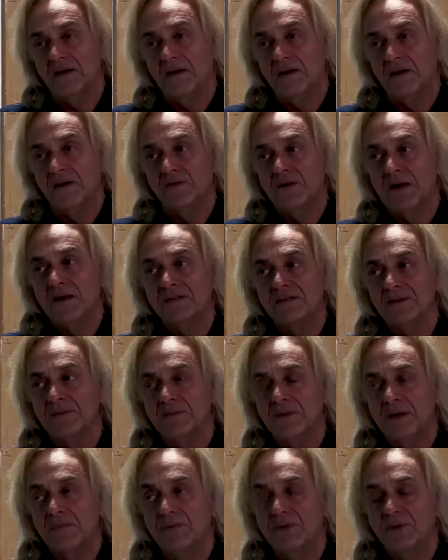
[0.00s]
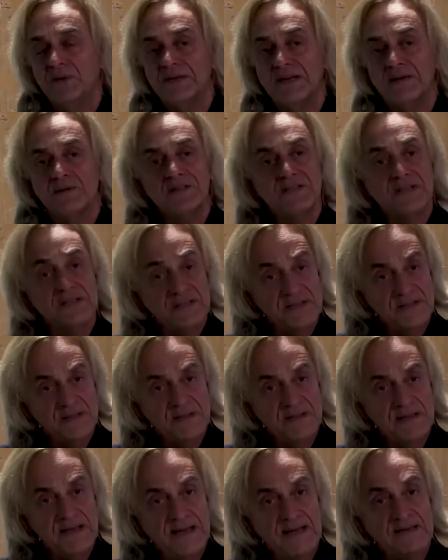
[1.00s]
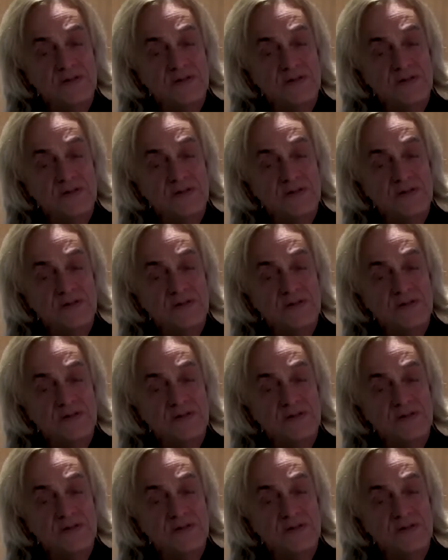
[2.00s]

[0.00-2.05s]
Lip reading: around a building which is still there,